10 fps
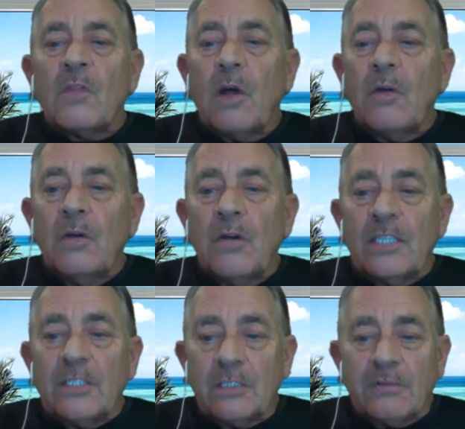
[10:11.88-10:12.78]
You
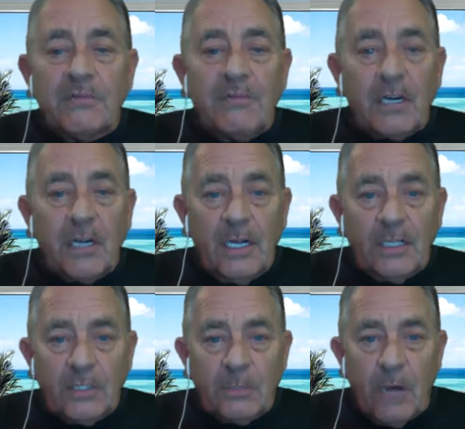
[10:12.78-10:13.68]
guys just fucking
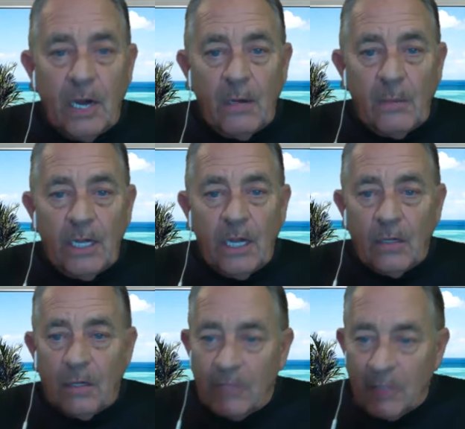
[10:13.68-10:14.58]
inspire me. I
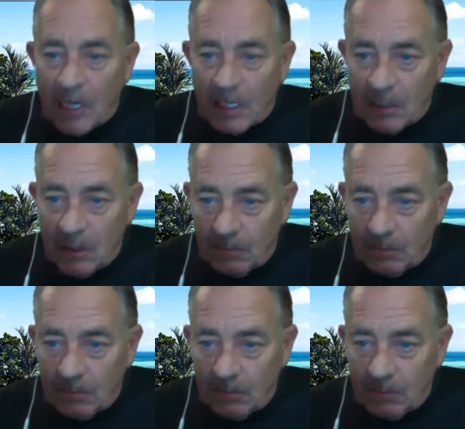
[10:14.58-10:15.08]
love you guys.